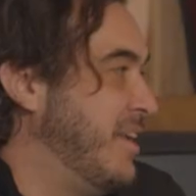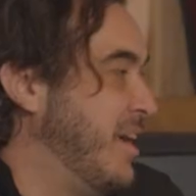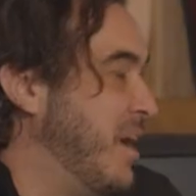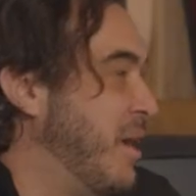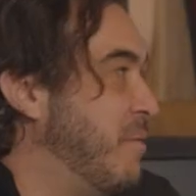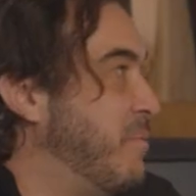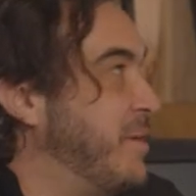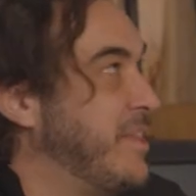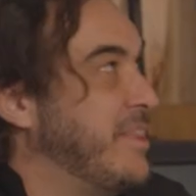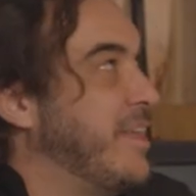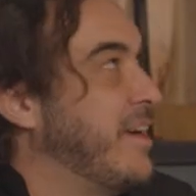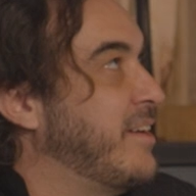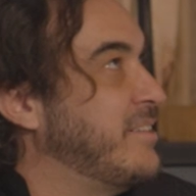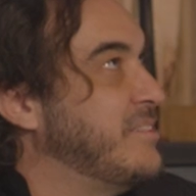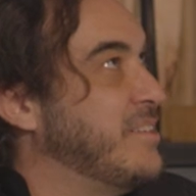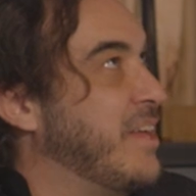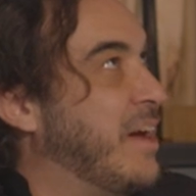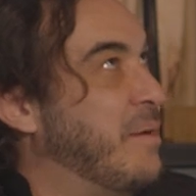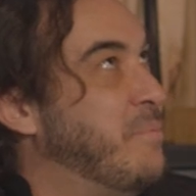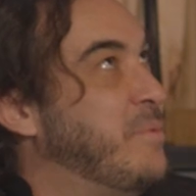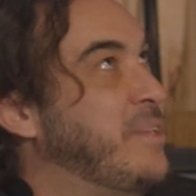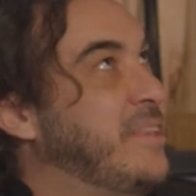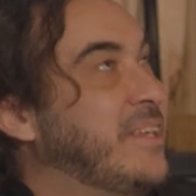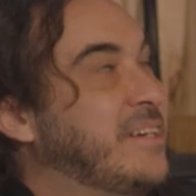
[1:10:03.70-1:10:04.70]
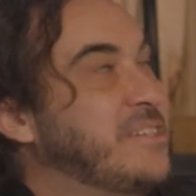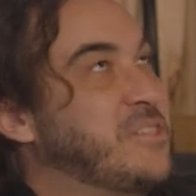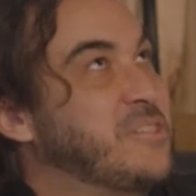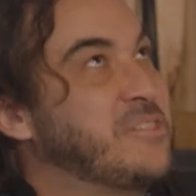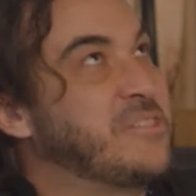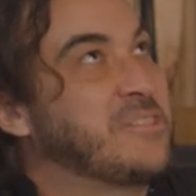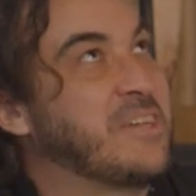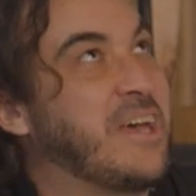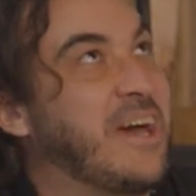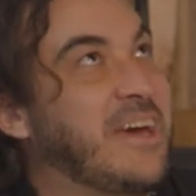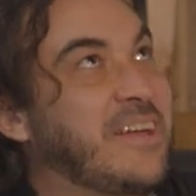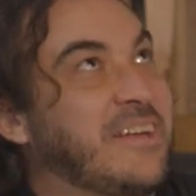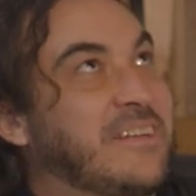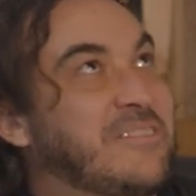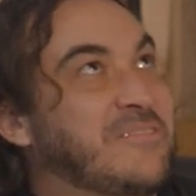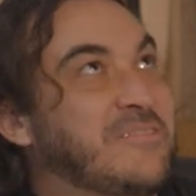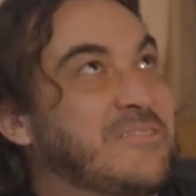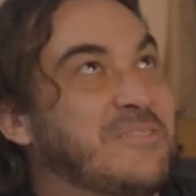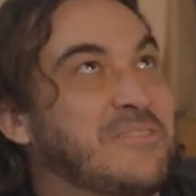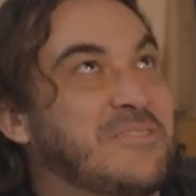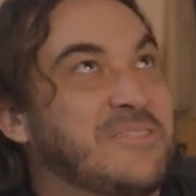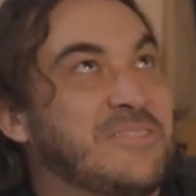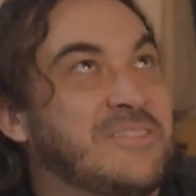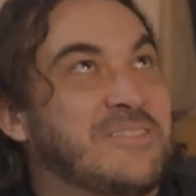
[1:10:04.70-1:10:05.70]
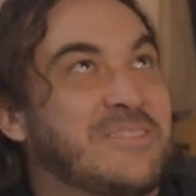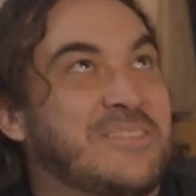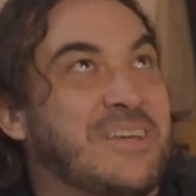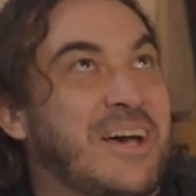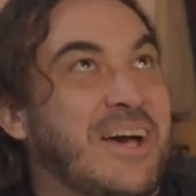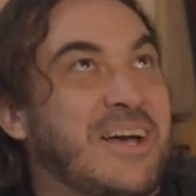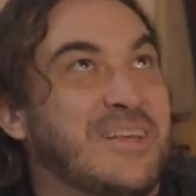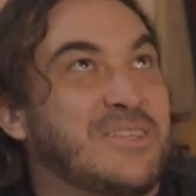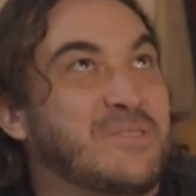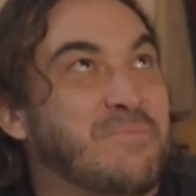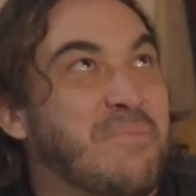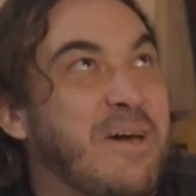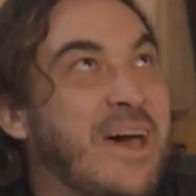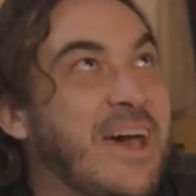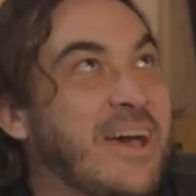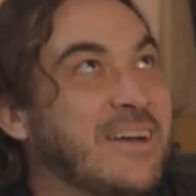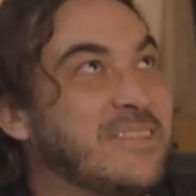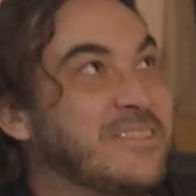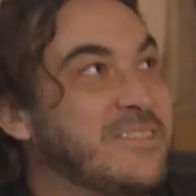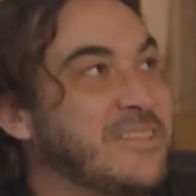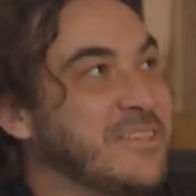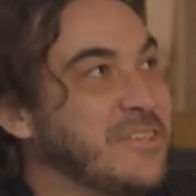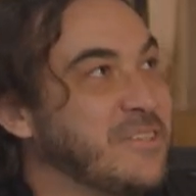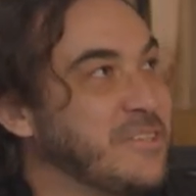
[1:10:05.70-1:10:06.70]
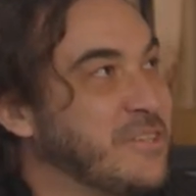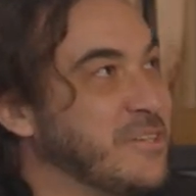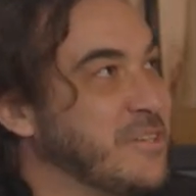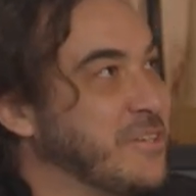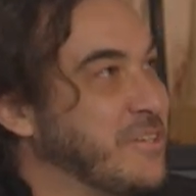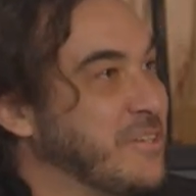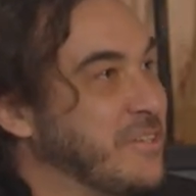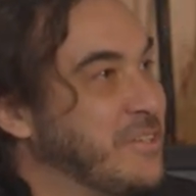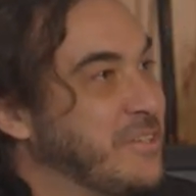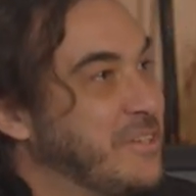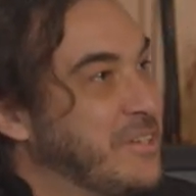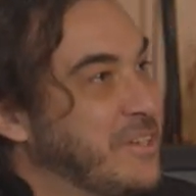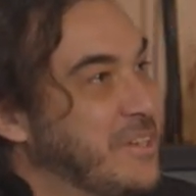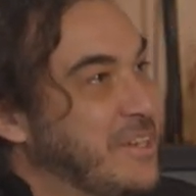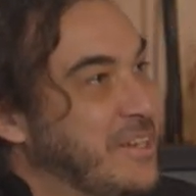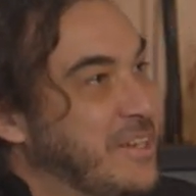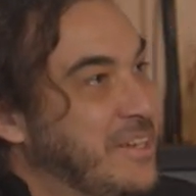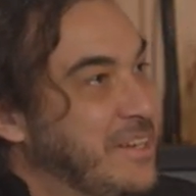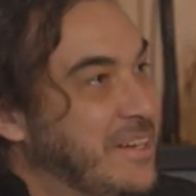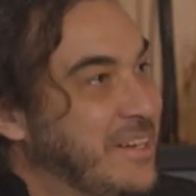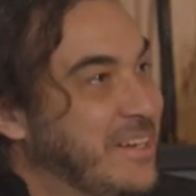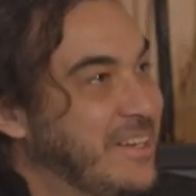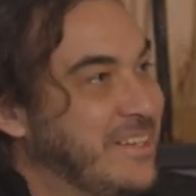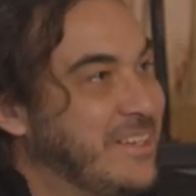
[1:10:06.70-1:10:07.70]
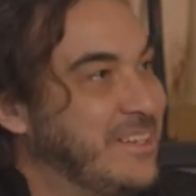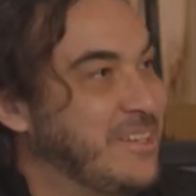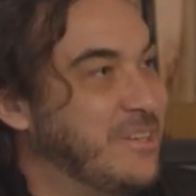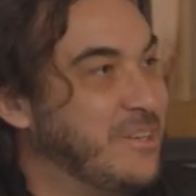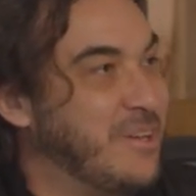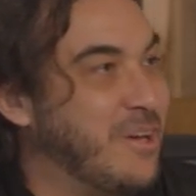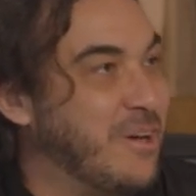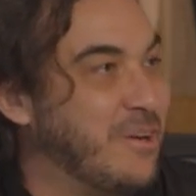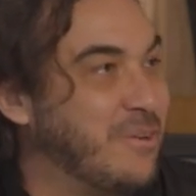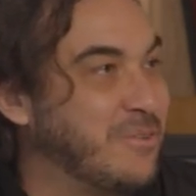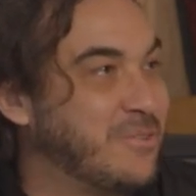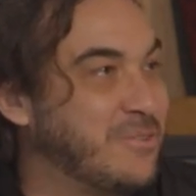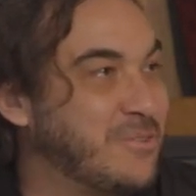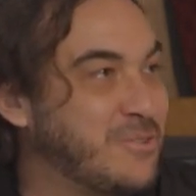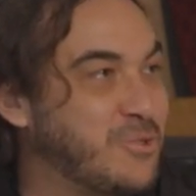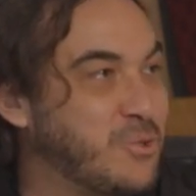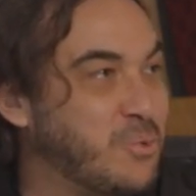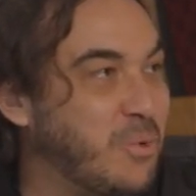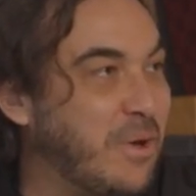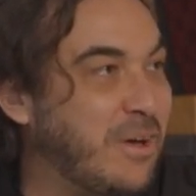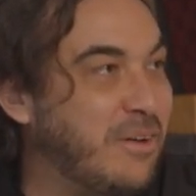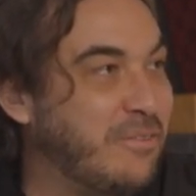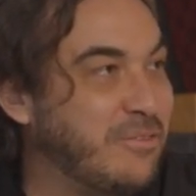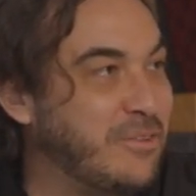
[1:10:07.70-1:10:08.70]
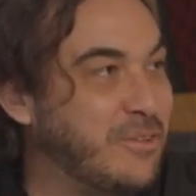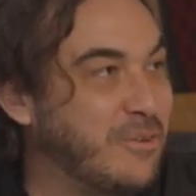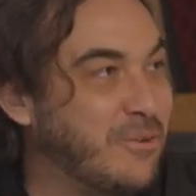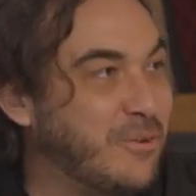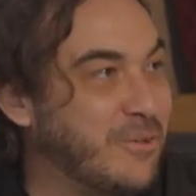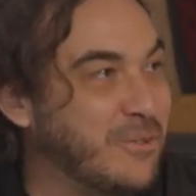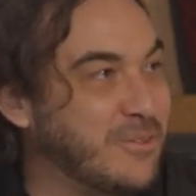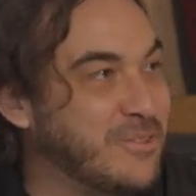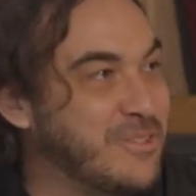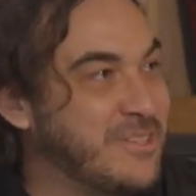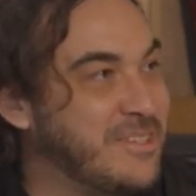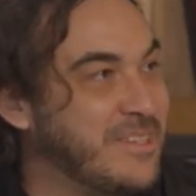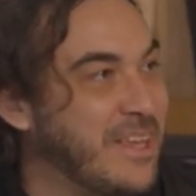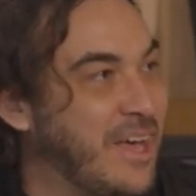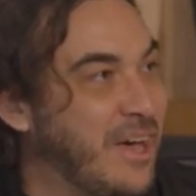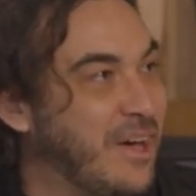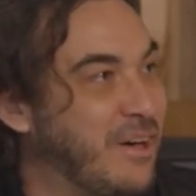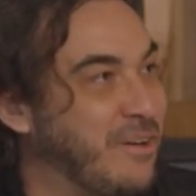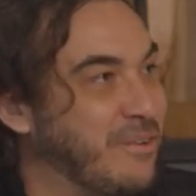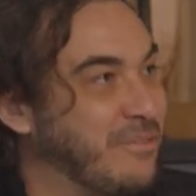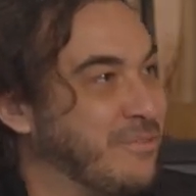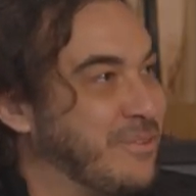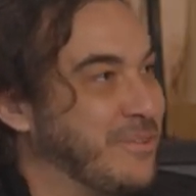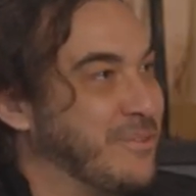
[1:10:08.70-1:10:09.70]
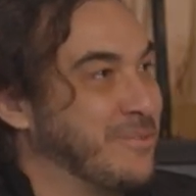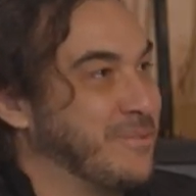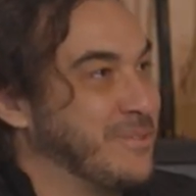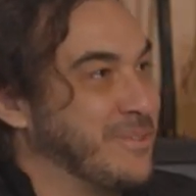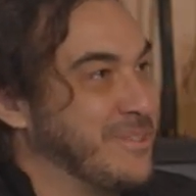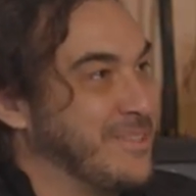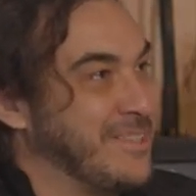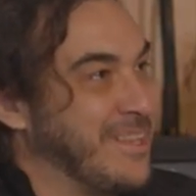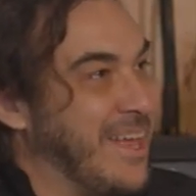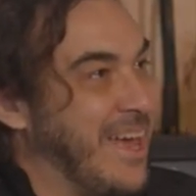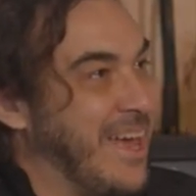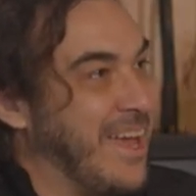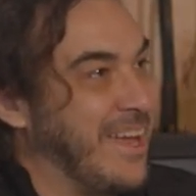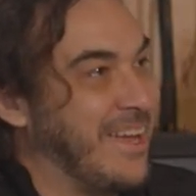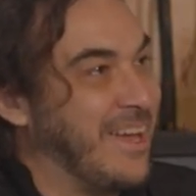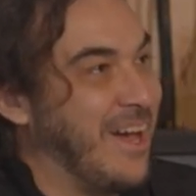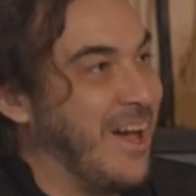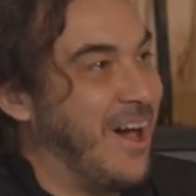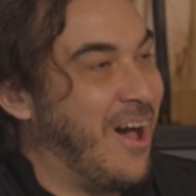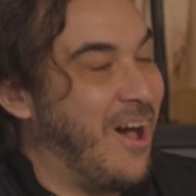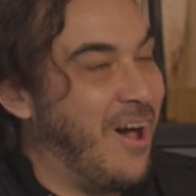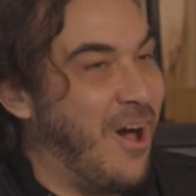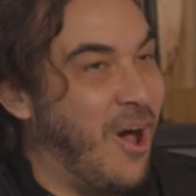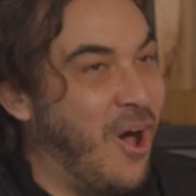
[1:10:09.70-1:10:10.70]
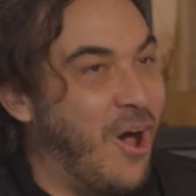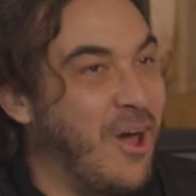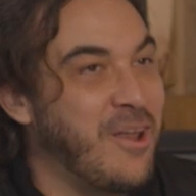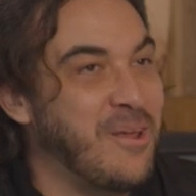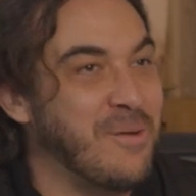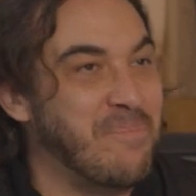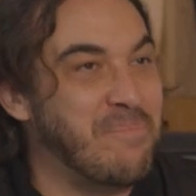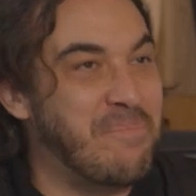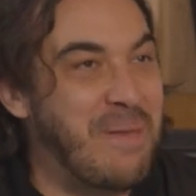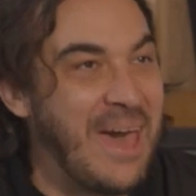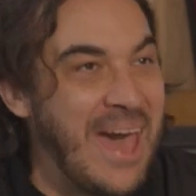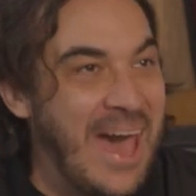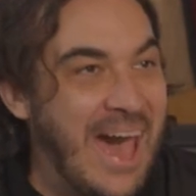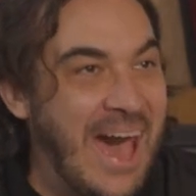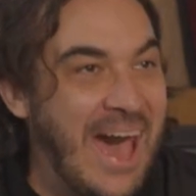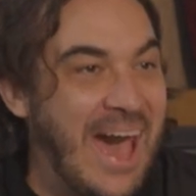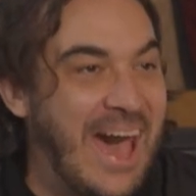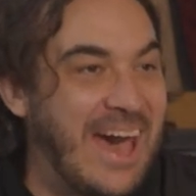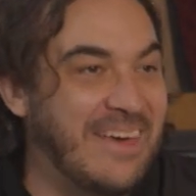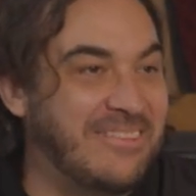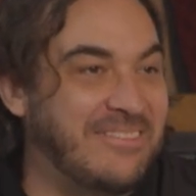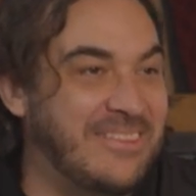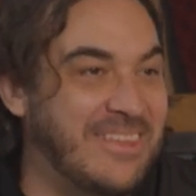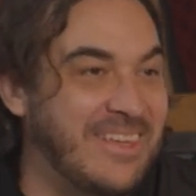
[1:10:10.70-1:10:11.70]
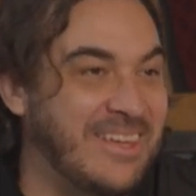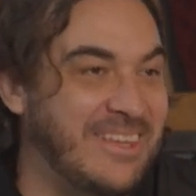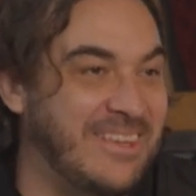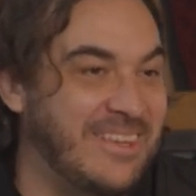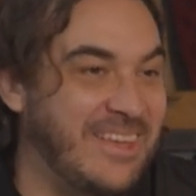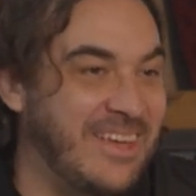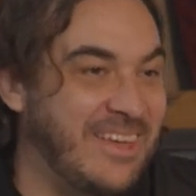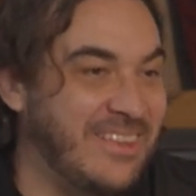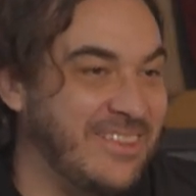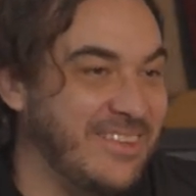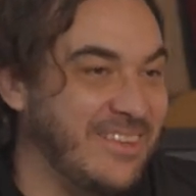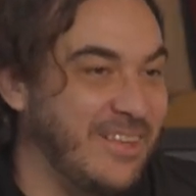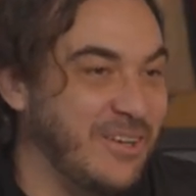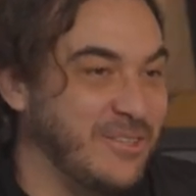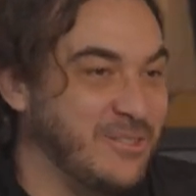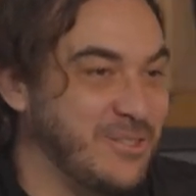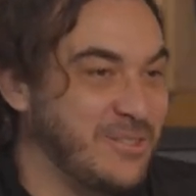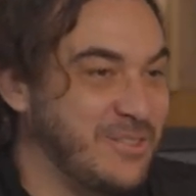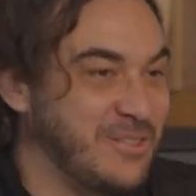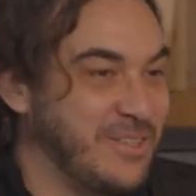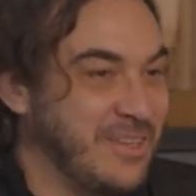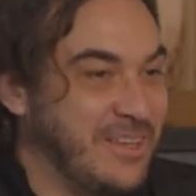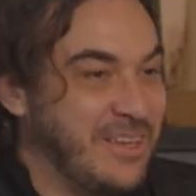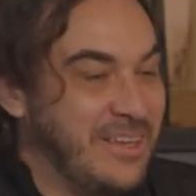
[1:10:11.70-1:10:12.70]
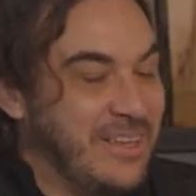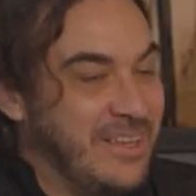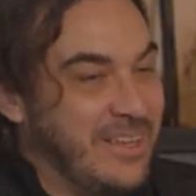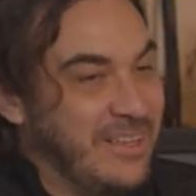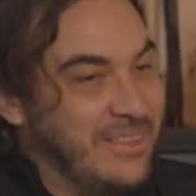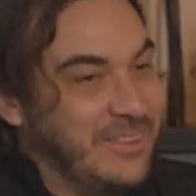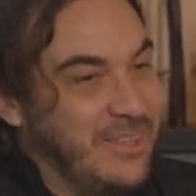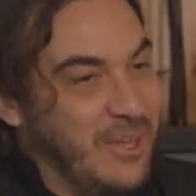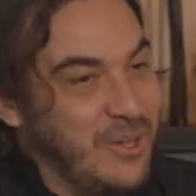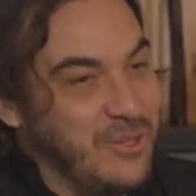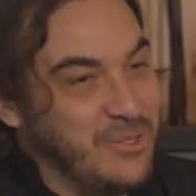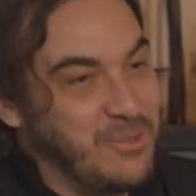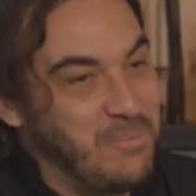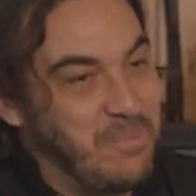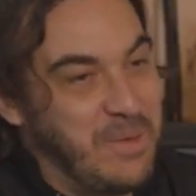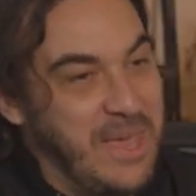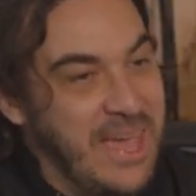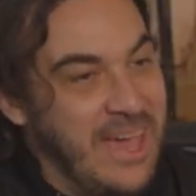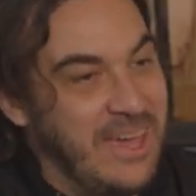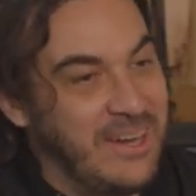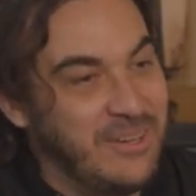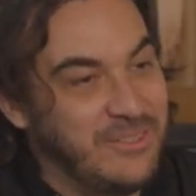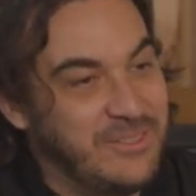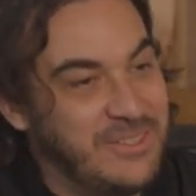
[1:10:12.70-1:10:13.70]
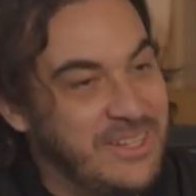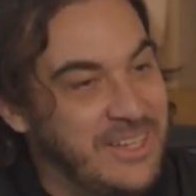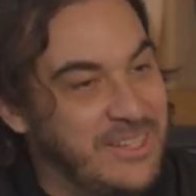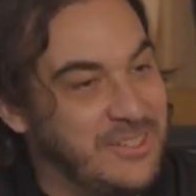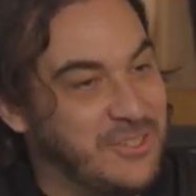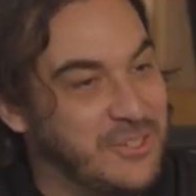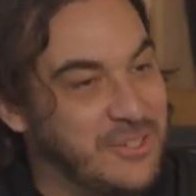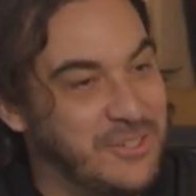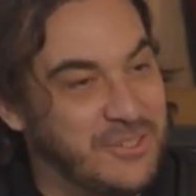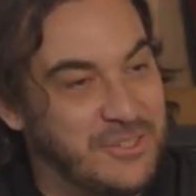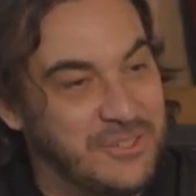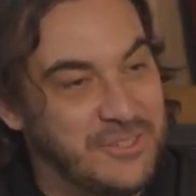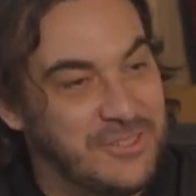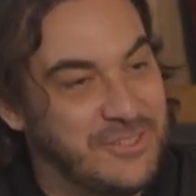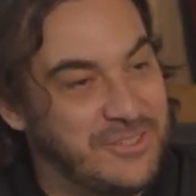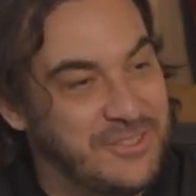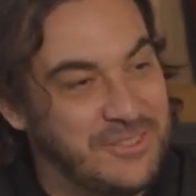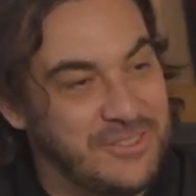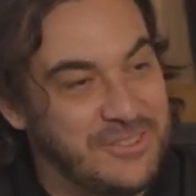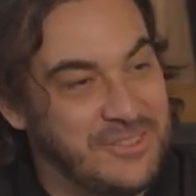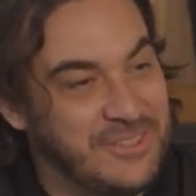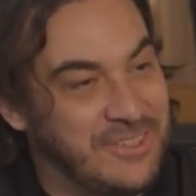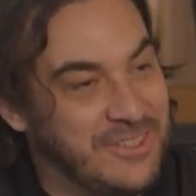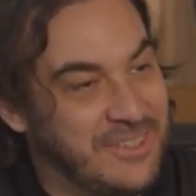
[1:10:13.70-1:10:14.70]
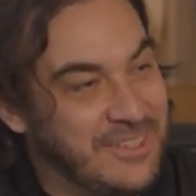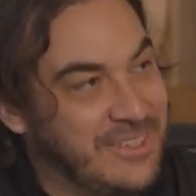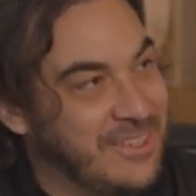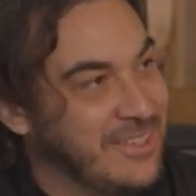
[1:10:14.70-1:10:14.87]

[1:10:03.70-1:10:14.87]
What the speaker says: No, I mean that just kind of ties back to your 12-year-old self who was like on a path, and those piano teachers,